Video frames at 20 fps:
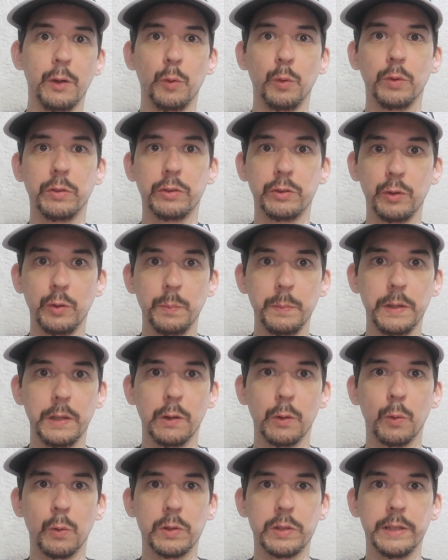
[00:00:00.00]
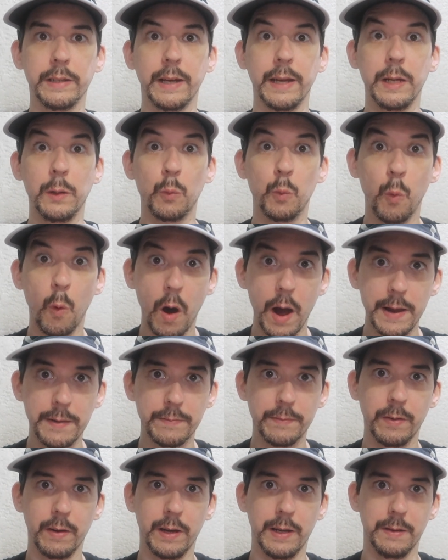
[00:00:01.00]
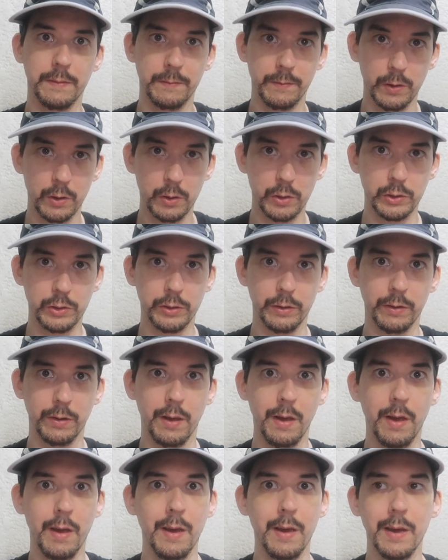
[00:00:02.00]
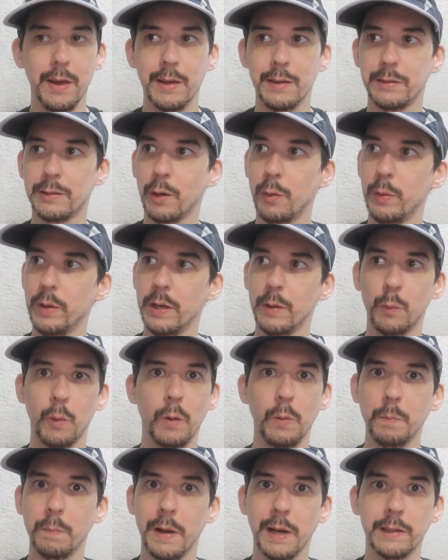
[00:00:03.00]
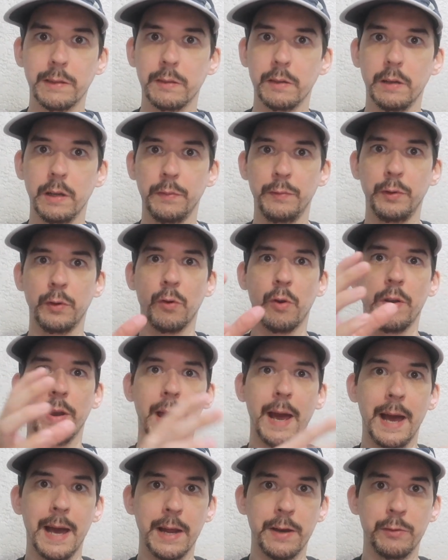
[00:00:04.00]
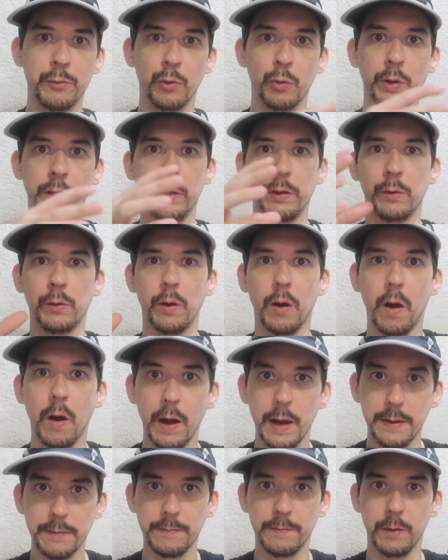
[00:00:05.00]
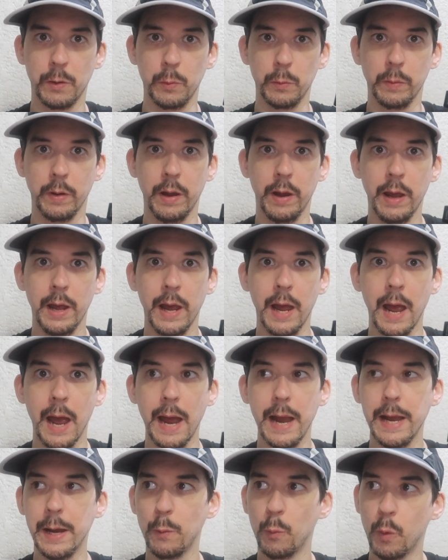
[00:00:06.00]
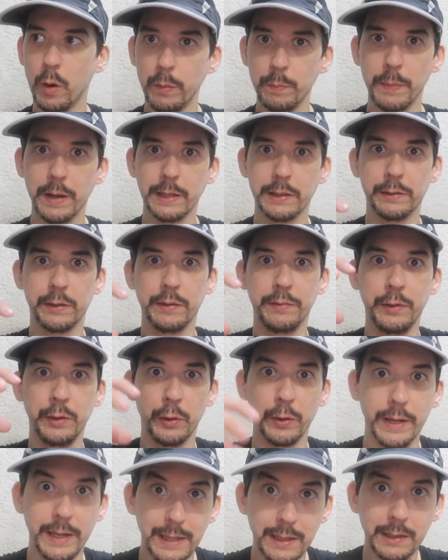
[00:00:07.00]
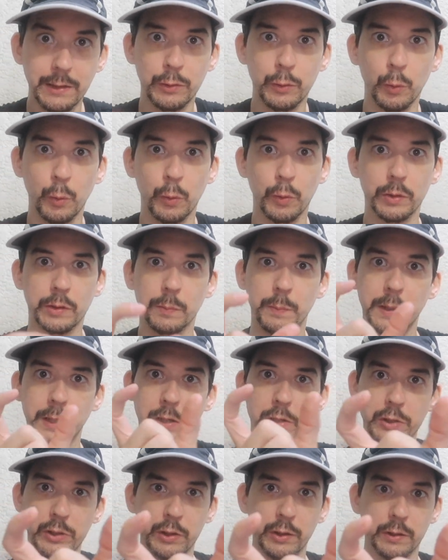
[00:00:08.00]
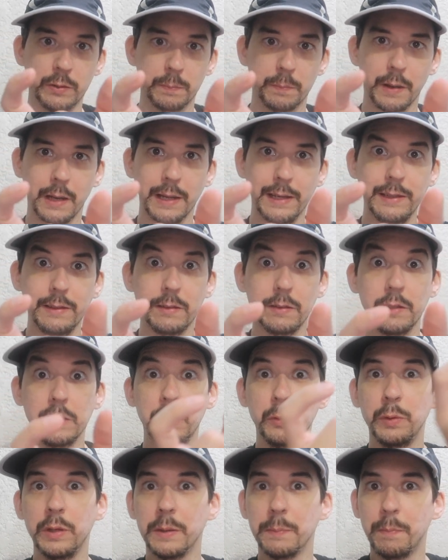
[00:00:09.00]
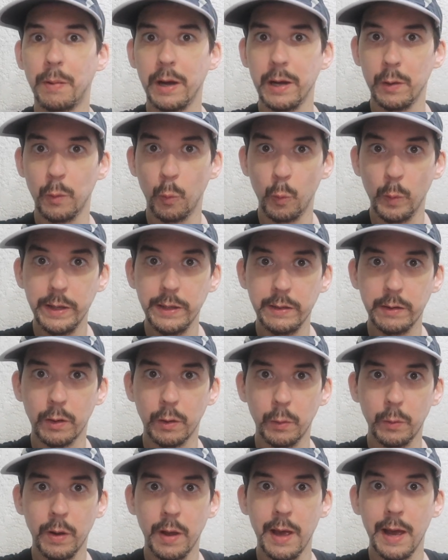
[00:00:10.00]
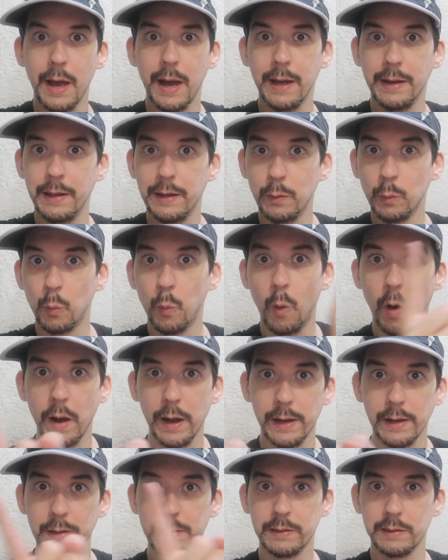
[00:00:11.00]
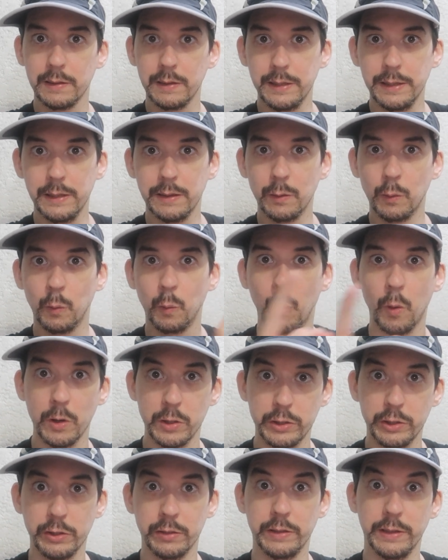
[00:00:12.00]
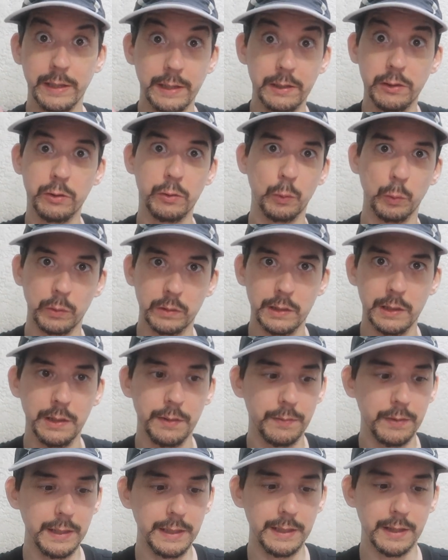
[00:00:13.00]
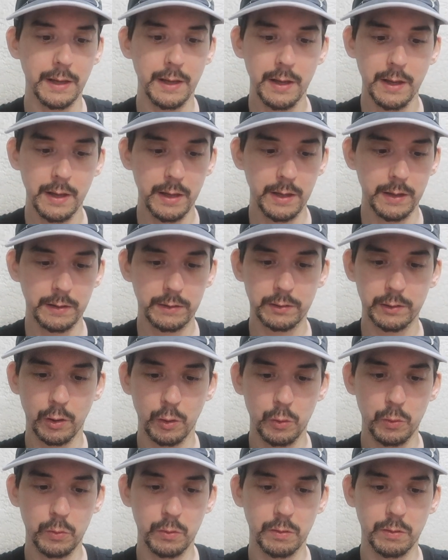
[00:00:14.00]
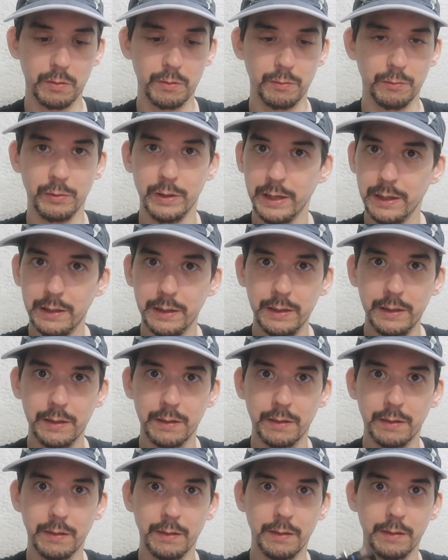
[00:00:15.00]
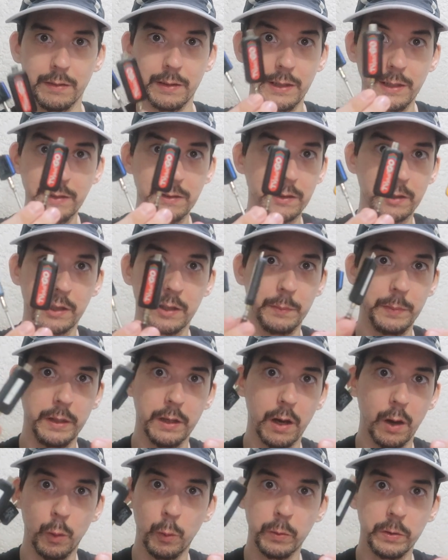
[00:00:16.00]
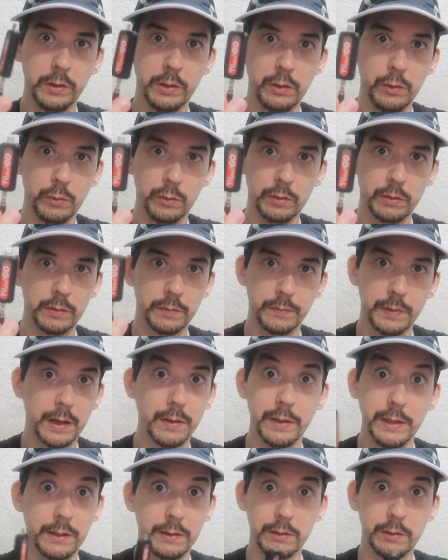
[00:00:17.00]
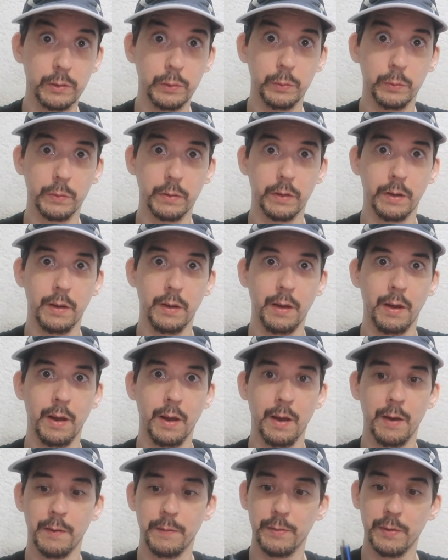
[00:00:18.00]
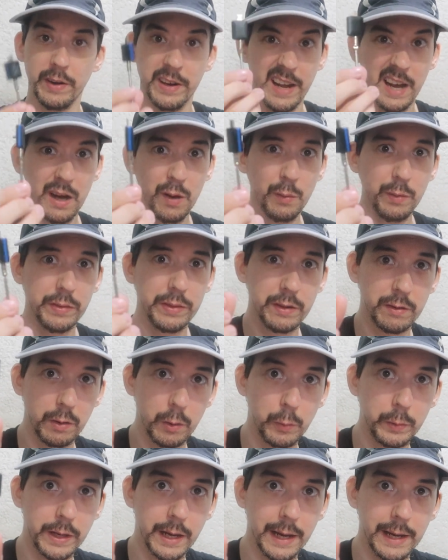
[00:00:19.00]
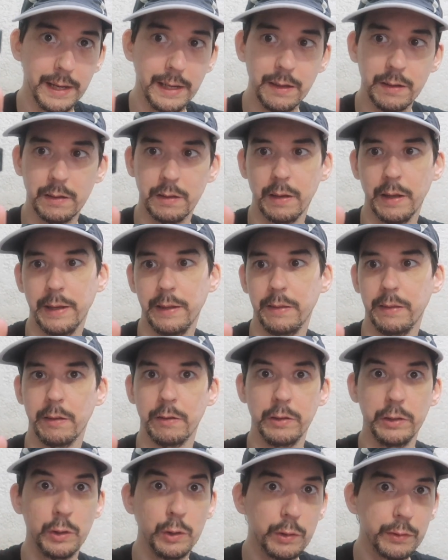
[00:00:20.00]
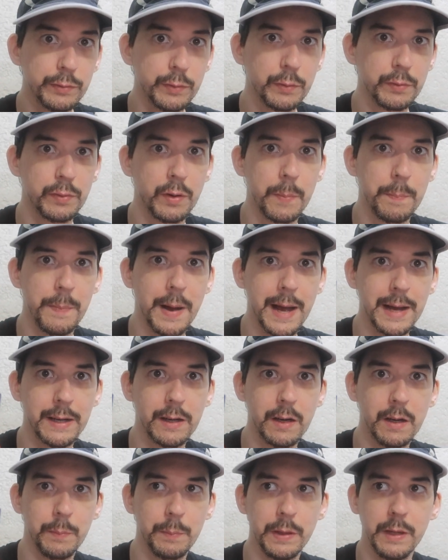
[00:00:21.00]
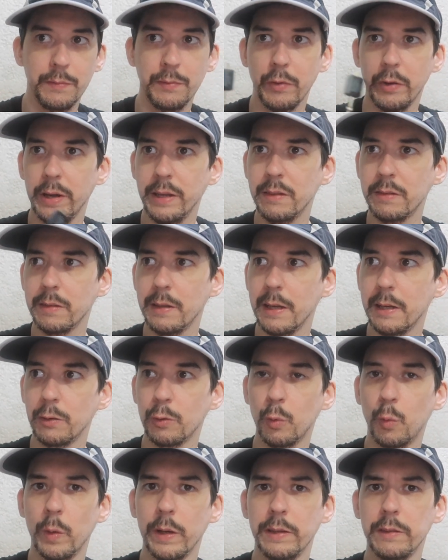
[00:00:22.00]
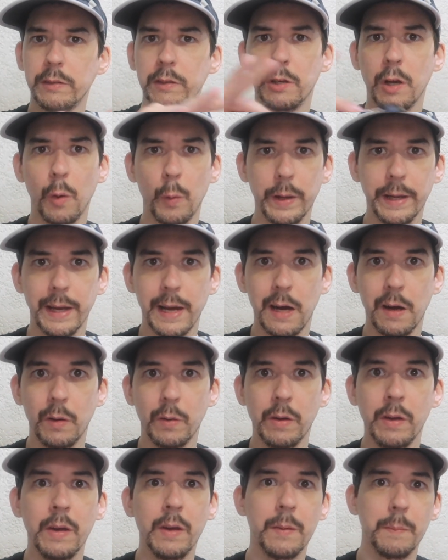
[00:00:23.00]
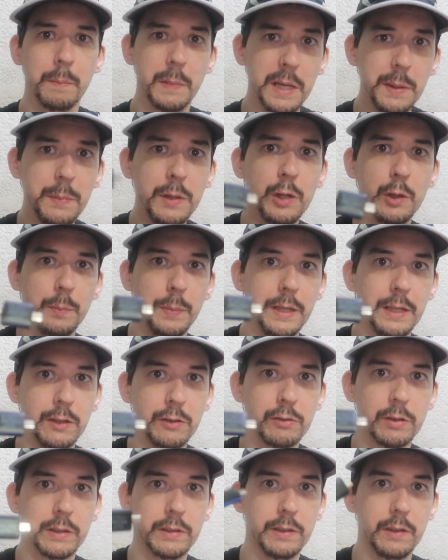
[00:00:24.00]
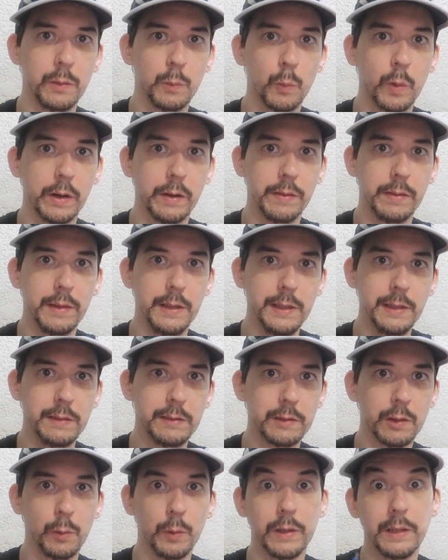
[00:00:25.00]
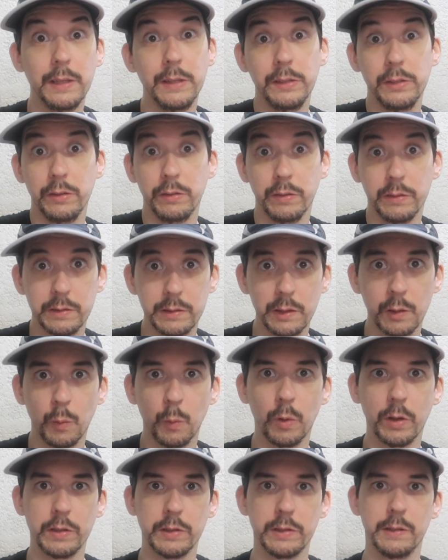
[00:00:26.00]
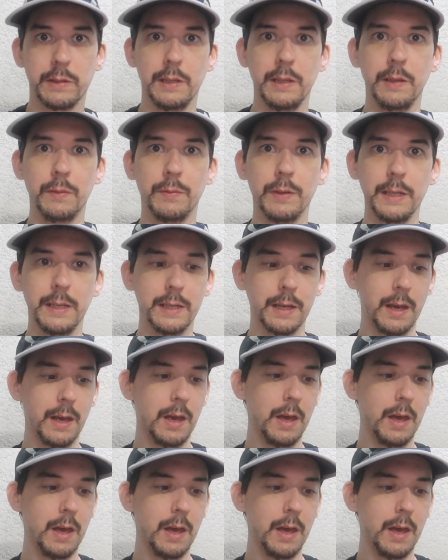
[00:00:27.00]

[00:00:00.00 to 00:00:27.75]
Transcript: who will soon be launching a Wi-Fi version. So it won't matter if you're on Android or iPhone. It won't matter if you're indoors, because you can place the unit by a window and then wirelessly watch your digital TV. So really, these are going to be old news very soon. For now, they're okay, like they're useful for a backup. If your internet is always going out, maybe you'd be interested in one of these, so at least you can still watch TV.